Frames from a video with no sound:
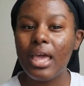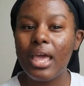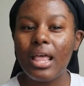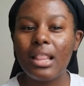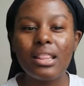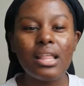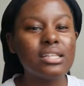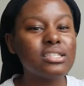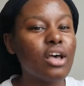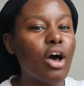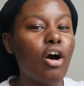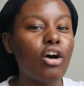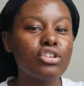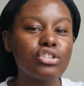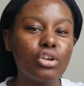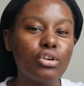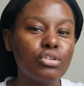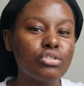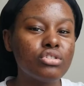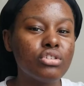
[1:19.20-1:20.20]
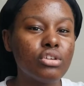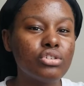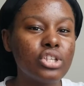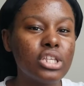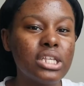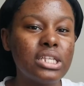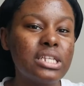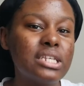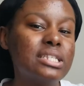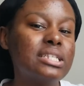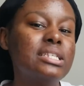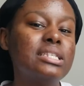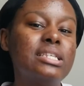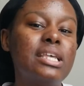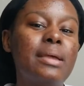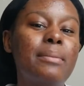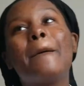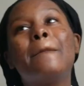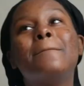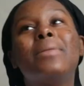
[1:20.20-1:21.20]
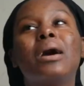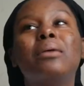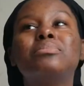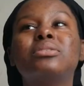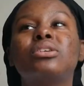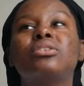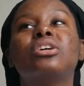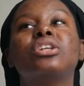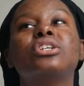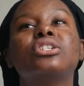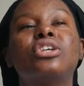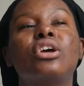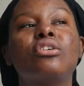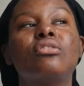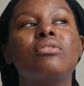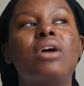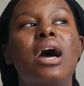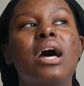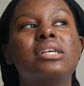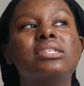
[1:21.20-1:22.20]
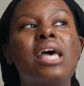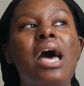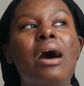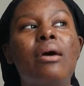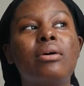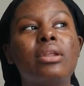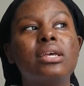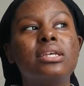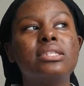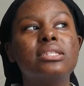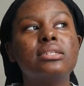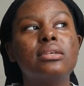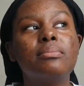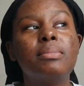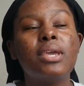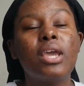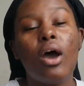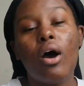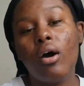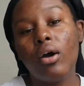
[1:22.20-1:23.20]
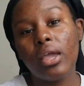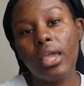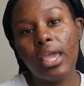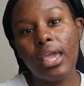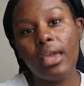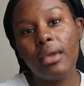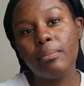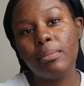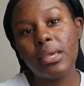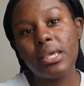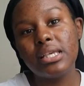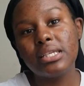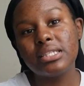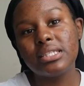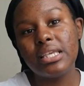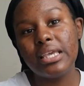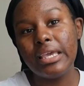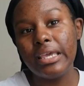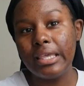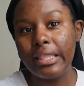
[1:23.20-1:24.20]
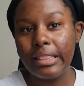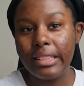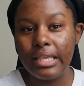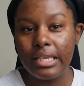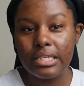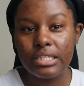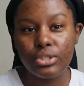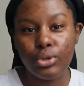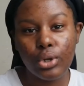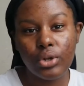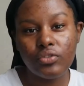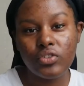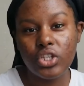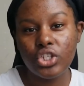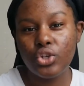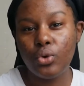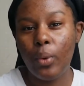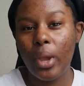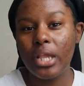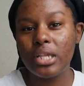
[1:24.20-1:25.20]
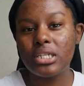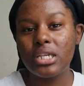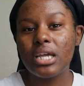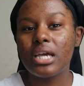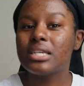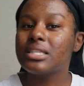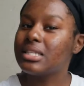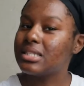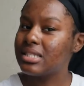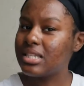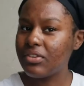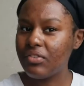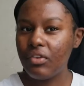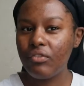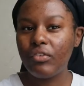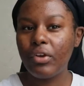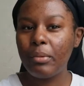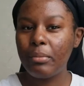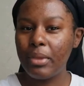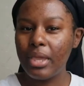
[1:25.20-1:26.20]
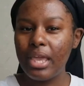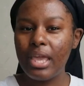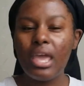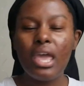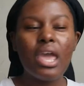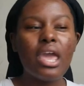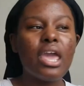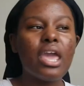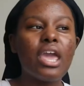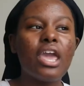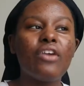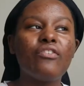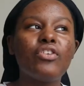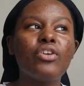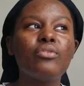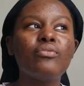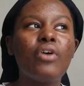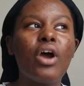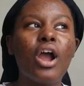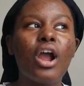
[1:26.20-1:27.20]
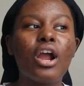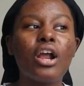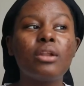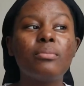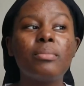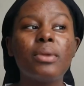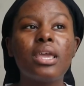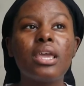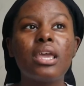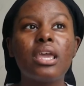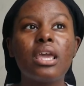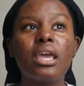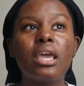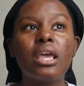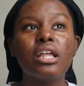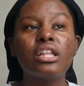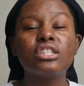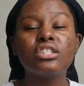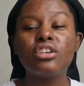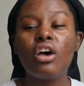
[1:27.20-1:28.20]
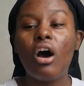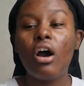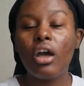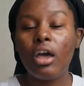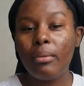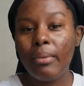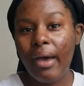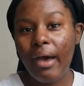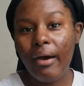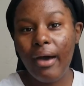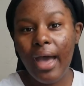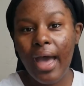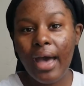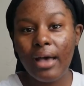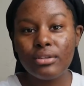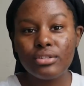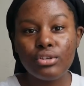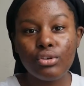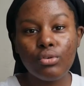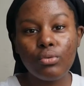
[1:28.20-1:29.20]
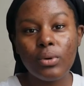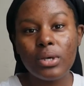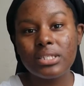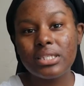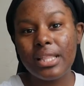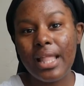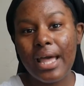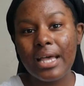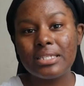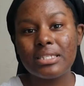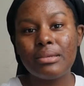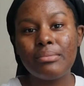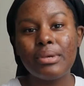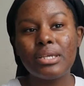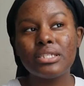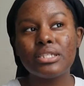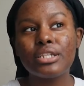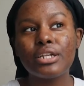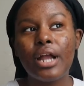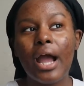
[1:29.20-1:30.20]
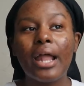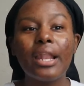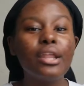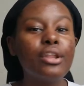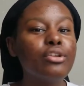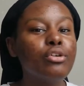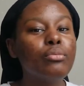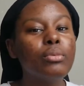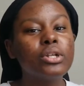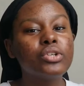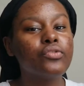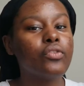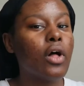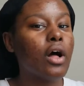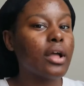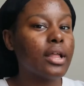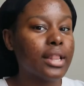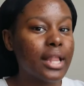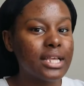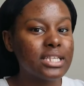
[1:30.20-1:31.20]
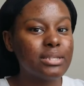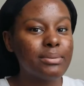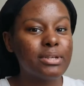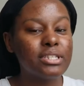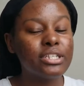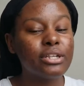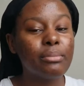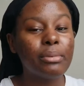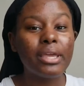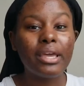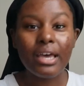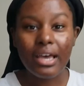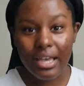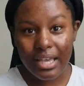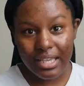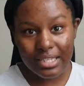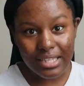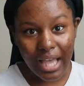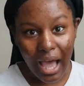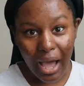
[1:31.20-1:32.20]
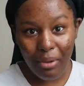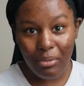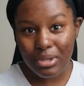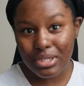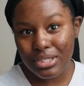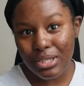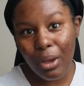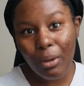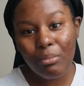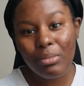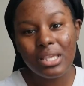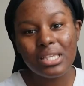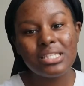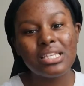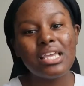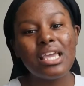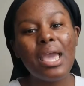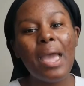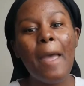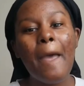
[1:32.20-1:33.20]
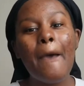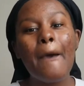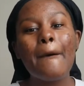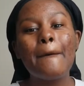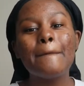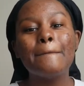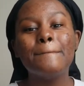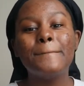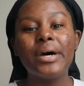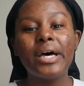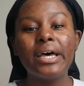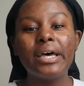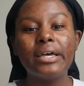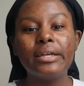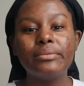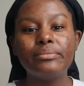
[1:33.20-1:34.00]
that's also socially distancing. But I'm still gonna show you guys how it is to be on campus in this sort of situation because it's different for me. If you've heard me talk about how school was last semester, I didn't do much vlogging last semester because I was so busy, but